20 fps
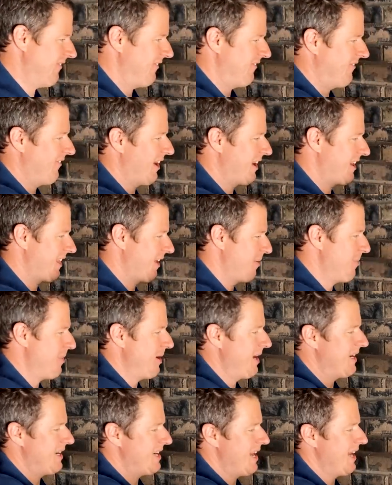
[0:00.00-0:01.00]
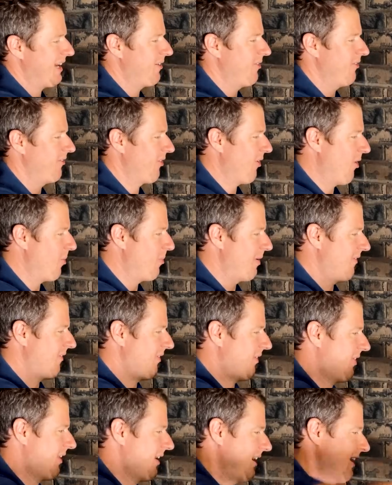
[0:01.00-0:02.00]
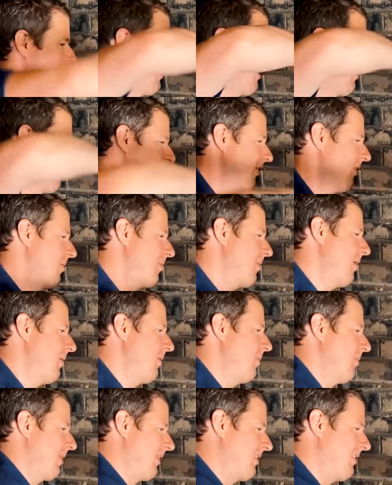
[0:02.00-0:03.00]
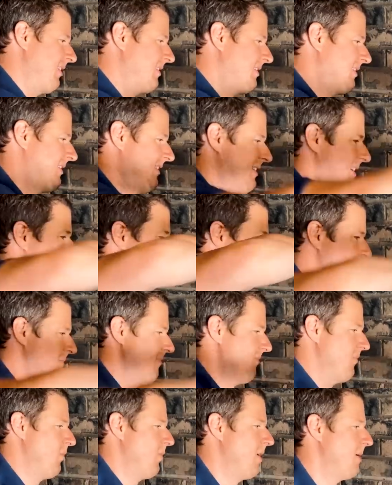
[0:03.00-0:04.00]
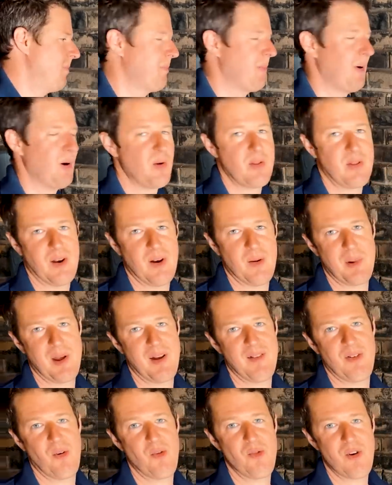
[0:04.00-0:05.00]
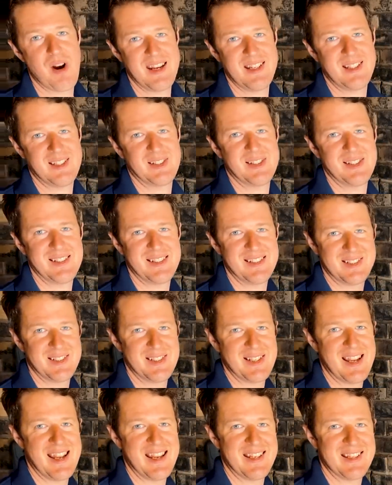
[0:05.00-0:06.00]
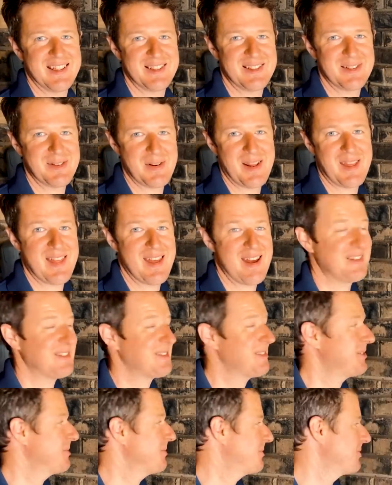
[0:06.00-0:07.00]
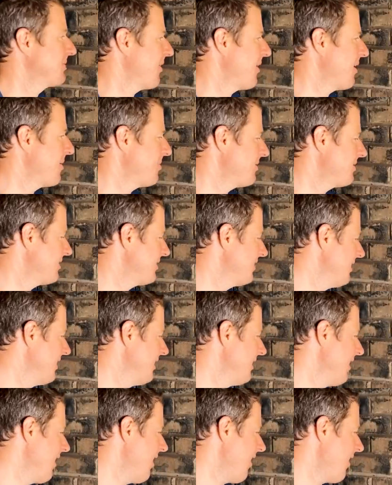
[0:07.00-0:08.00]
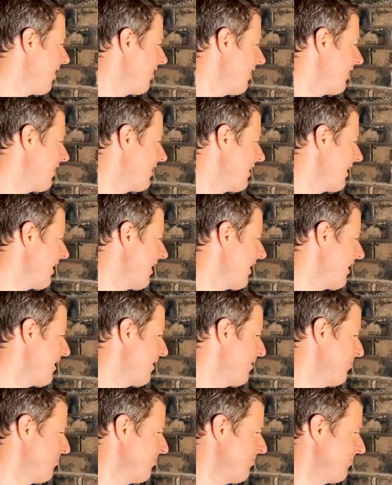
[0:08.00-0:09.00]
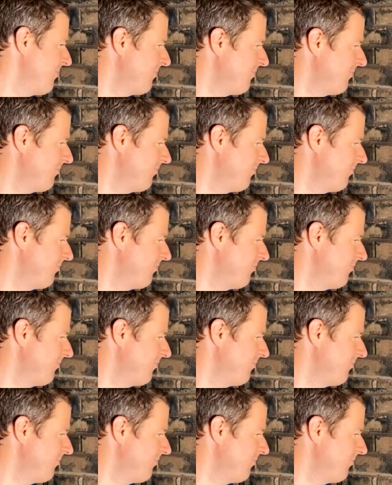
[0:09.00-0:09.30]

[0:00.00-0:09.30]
Funny though, me and Nick have got a bit of a thing going on at the moment because we're both in a bit of a race to hit 20,000 subscribers. I am,